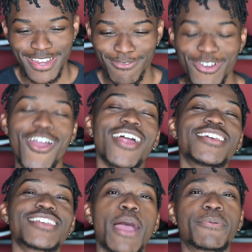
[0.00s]

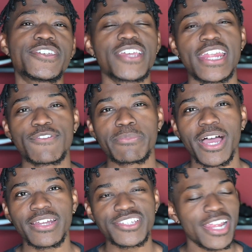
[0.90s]
Regardless, I appreciate
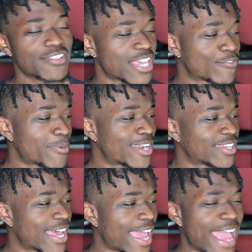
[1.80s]
everybody. Shout out to
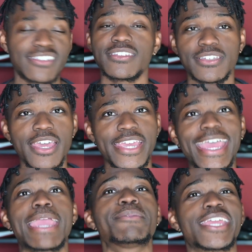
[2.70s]
everybody that actually
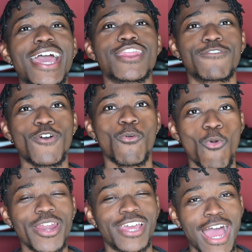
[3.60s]
came together for
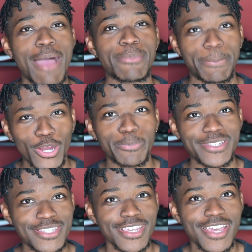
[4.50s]
one common
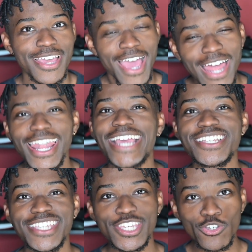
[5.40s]
purpose. I like
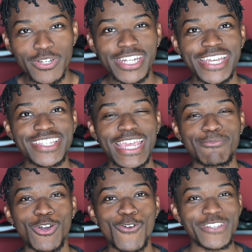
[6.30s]
to see unity and
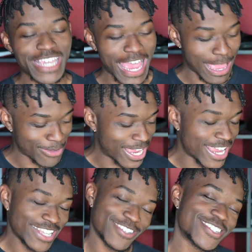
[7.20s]
team no overtime.
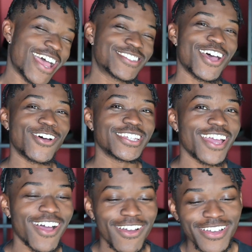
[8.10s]
So shout out to all of
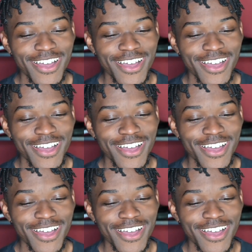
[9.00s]
y'all.